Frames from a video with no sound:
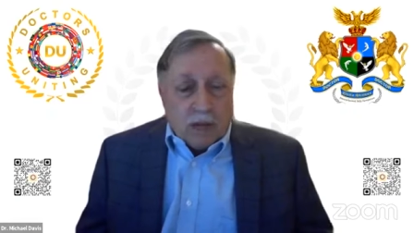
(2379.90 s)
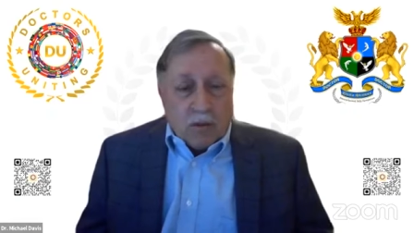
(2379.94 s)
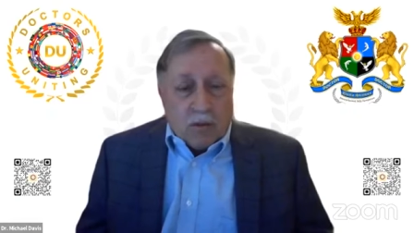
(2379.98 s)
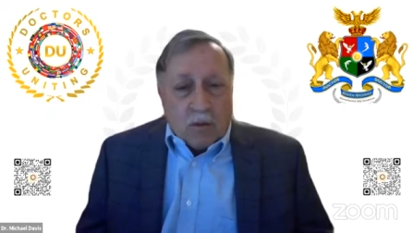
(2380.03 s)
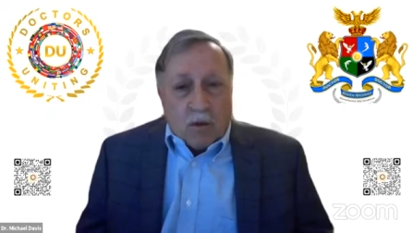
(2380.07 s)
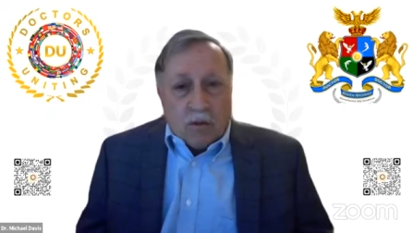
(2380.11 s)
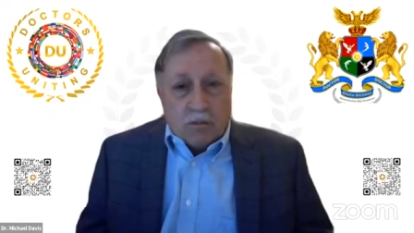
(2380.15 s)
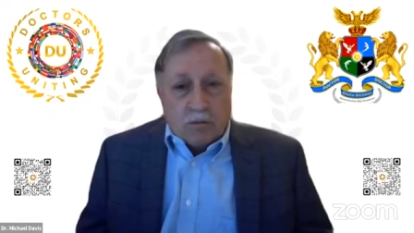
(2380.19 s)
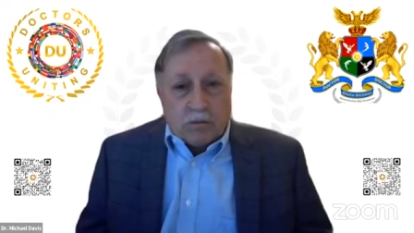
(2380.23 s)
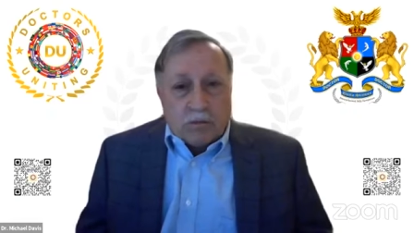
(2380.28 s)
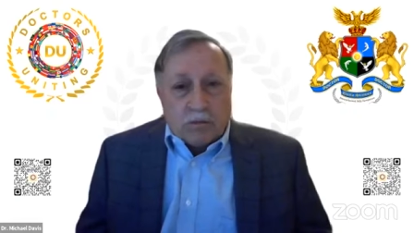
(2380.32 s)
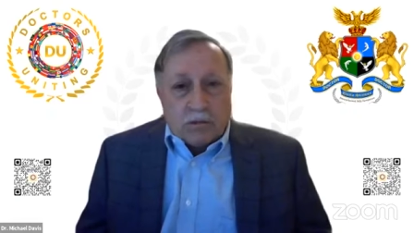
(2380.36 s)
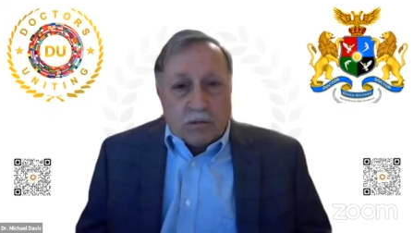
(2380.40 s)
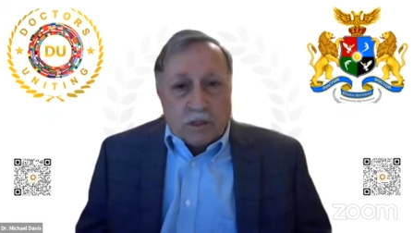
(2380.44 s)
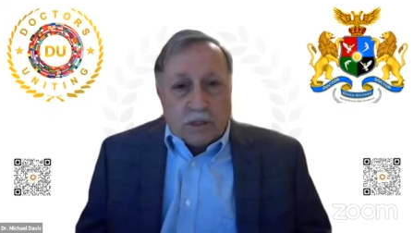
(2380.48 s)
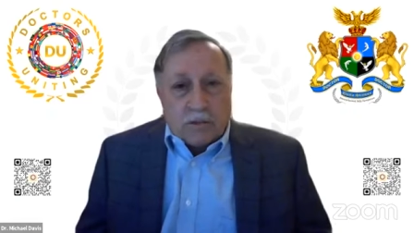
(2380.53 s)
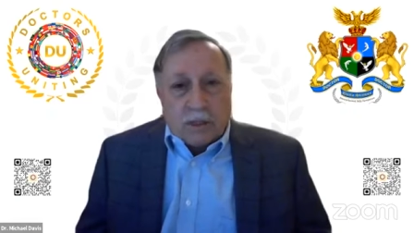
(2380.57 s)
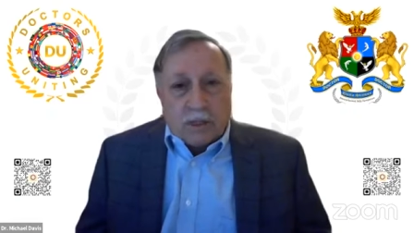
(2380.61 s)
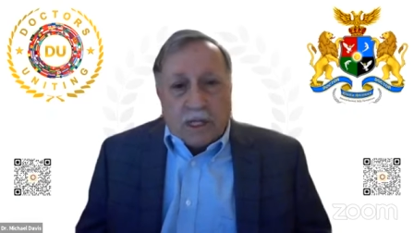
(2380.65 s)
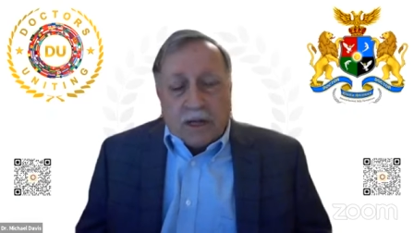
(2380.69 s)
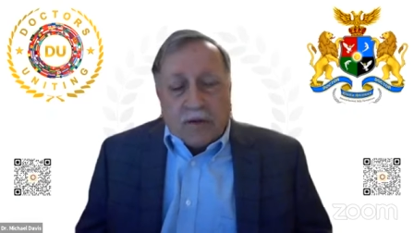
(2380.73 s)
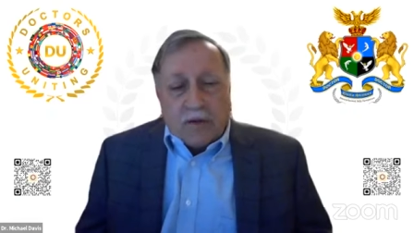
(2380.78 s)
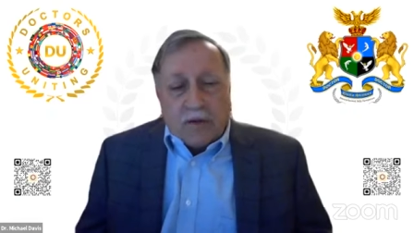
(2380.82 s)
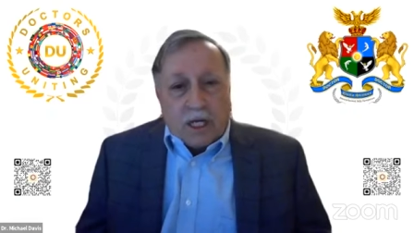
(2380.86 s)
won't
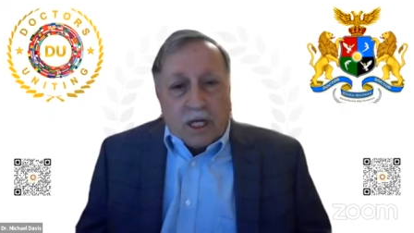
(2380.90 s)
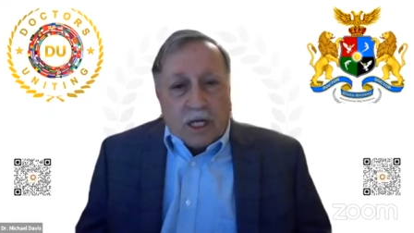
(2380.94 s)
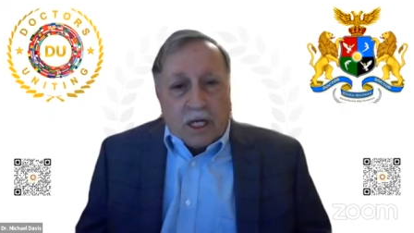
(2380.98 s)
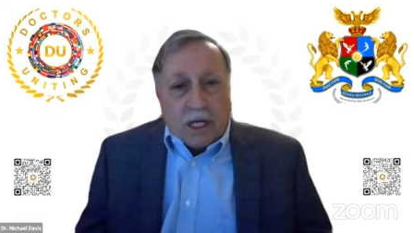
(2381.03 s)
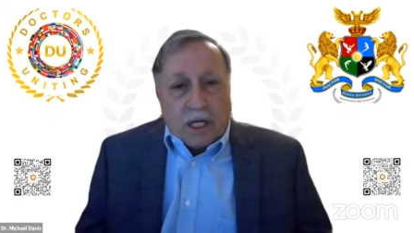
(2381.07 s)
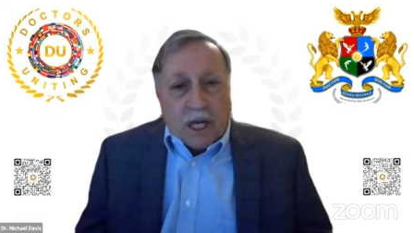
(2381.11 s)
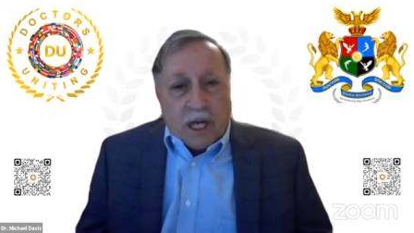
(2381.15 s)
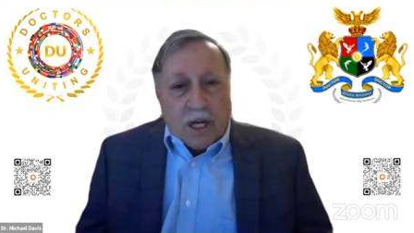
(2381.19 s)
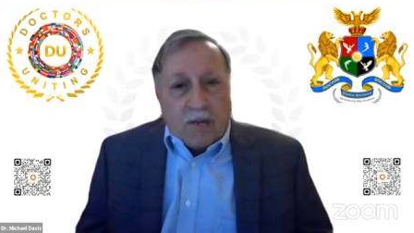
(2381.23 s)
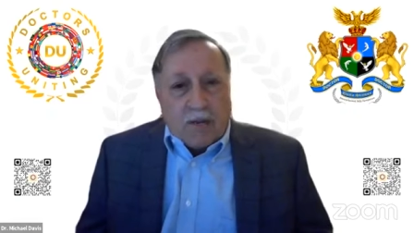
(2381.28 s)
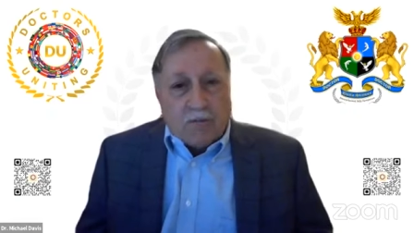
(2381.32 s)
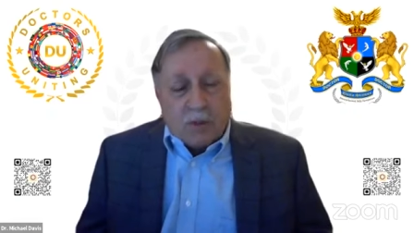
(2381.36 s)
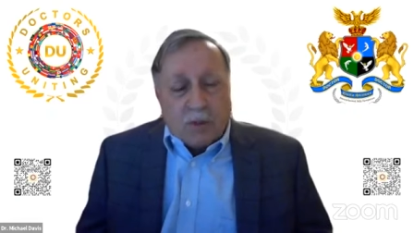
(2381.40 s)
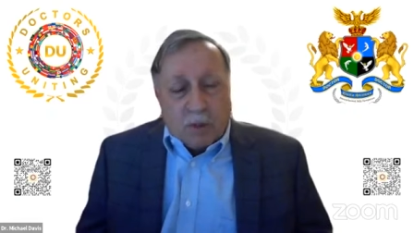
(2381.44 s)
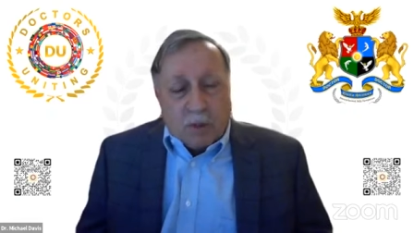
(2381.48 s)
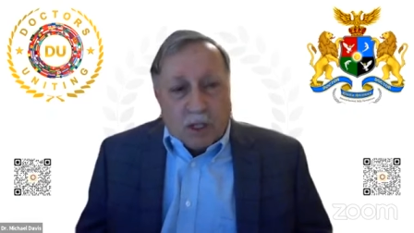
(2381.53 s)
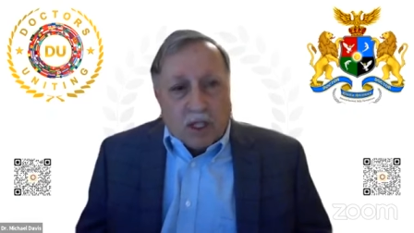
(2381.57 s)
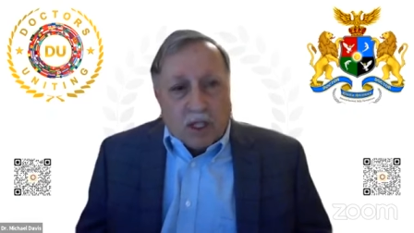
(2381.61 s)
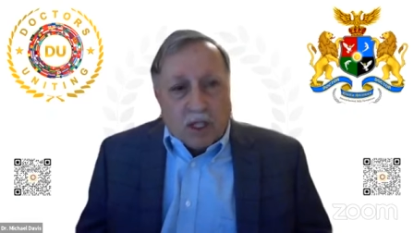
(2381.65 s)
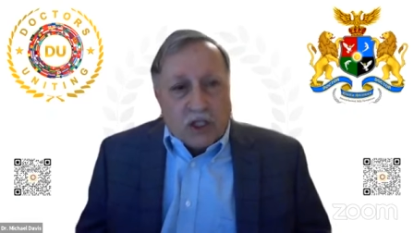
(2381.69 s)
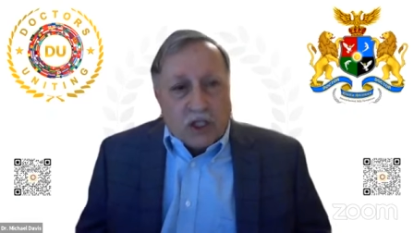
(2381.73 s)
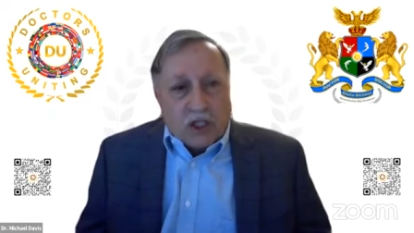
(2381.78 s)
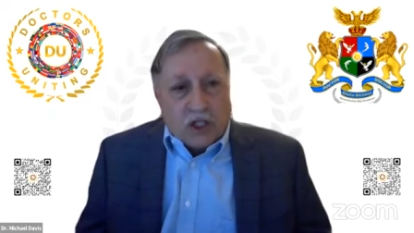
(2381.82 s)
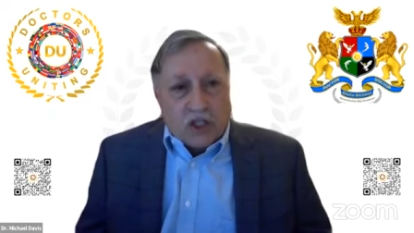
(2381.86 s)
give any names,
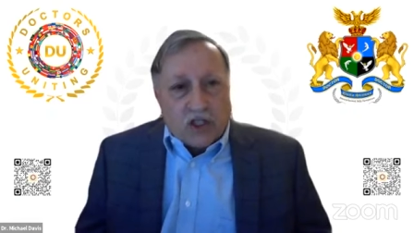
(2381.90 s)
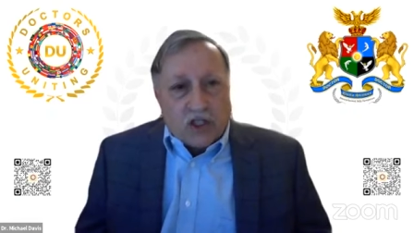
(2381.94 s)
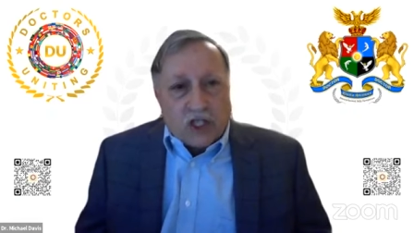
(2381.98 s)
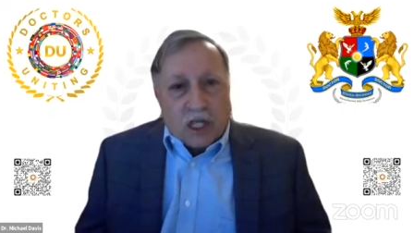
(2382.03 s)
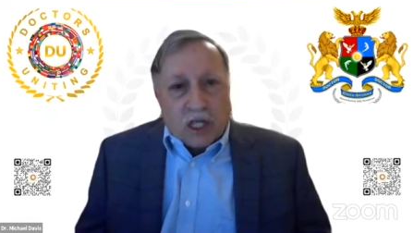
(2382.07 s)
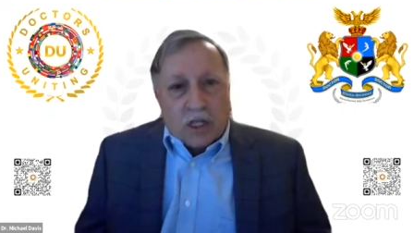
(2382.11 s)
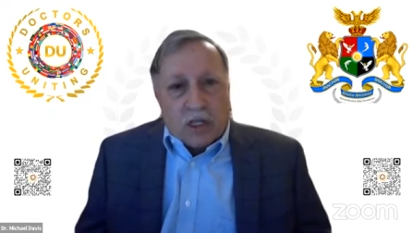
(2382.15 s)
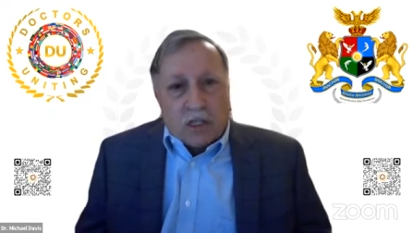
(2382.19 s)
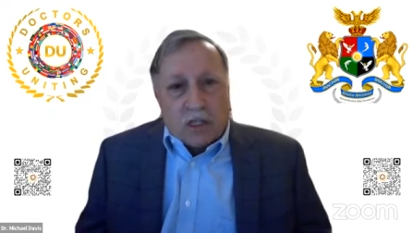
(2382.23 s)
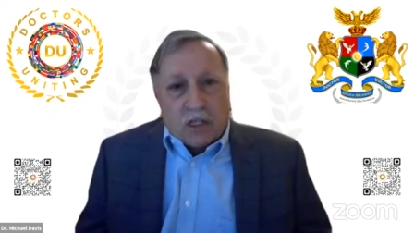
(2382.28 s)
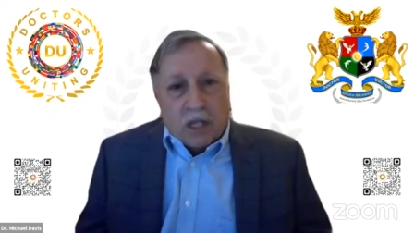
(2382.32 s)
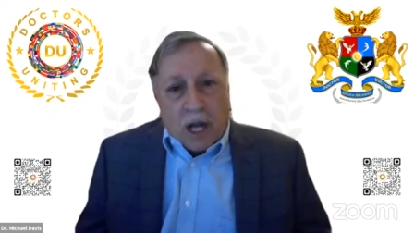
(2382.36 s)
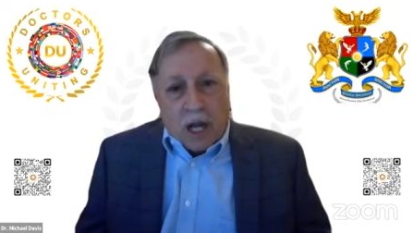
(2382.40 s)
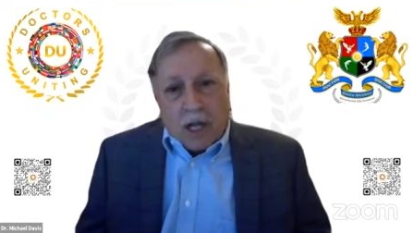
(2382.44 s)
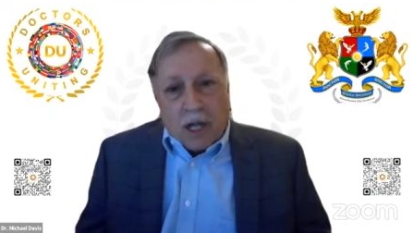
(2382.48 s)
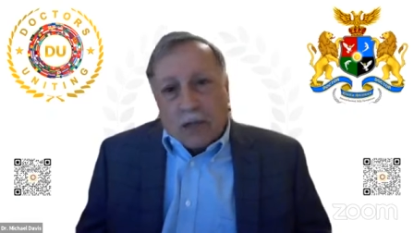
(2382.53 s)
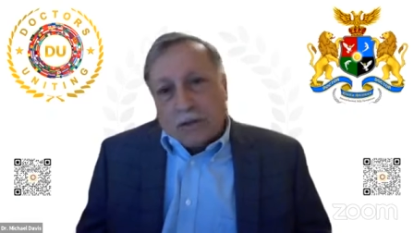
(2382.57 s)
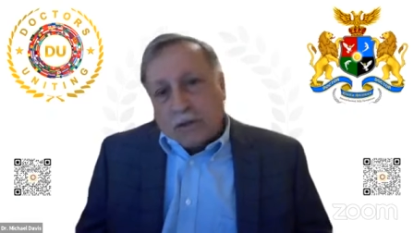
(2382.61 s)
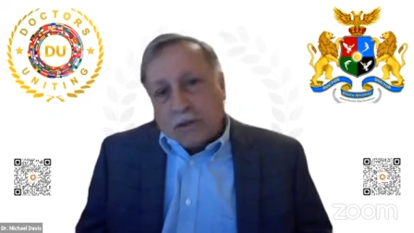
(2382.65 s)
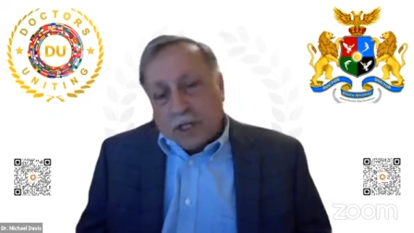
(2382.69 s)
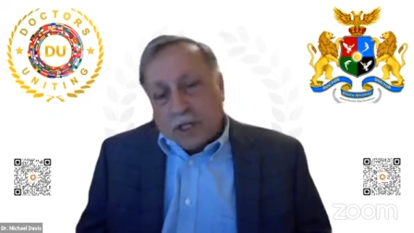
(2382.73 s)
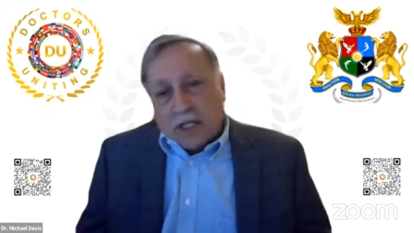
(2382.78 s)
but let's just say the